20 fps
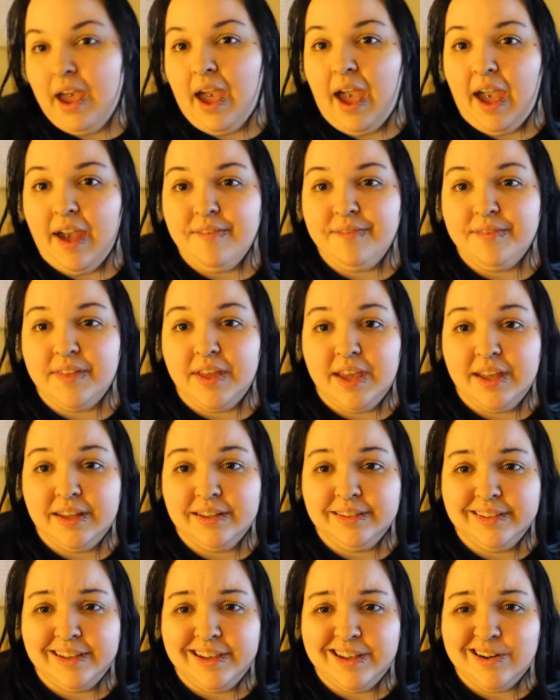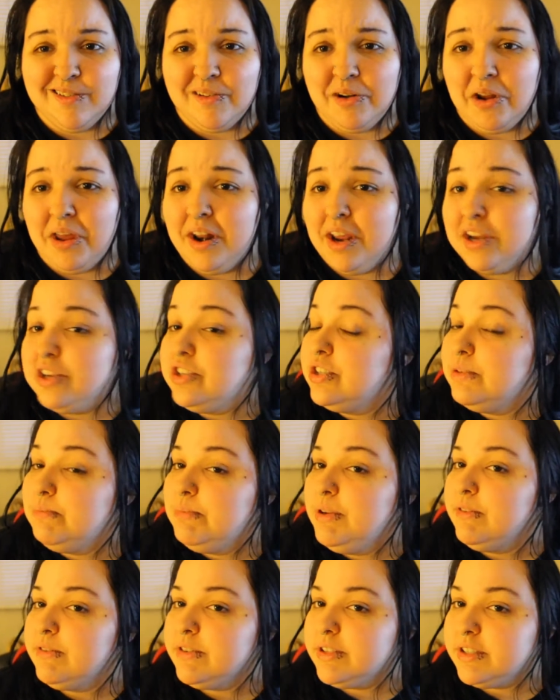And then later on I should
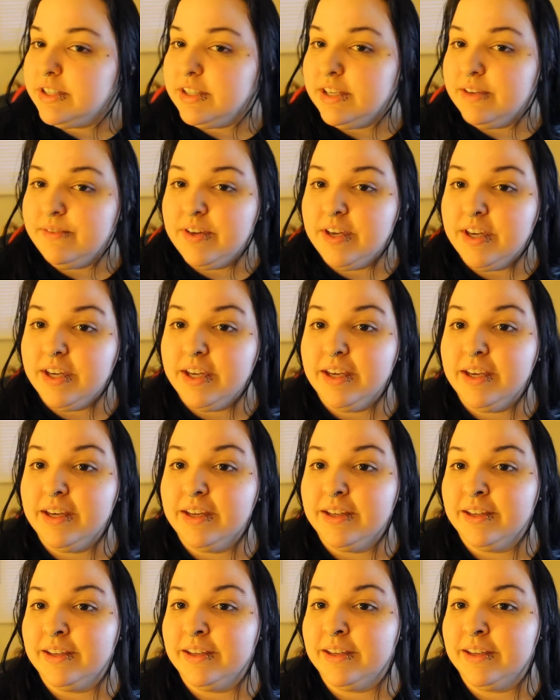be receiving